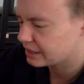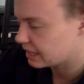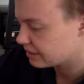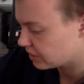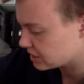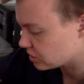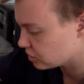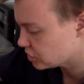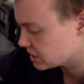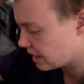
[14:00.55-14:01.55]
think of it until
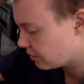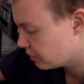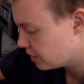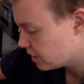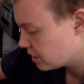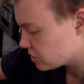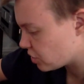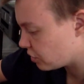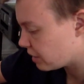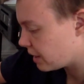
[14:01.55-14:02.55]
just now. So
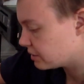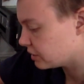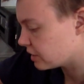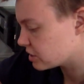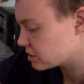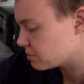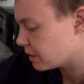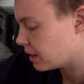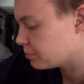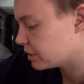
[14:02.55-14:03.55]
I'll write the letters of my
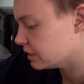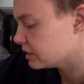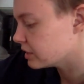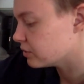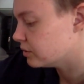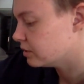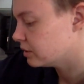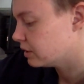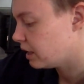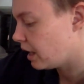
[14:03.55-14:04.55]
name pretty little.
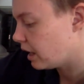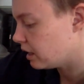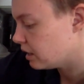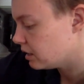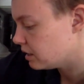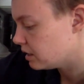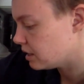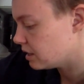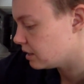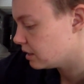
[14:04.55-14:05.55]

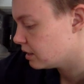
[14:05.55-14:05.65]
K-E-L-S-I-E.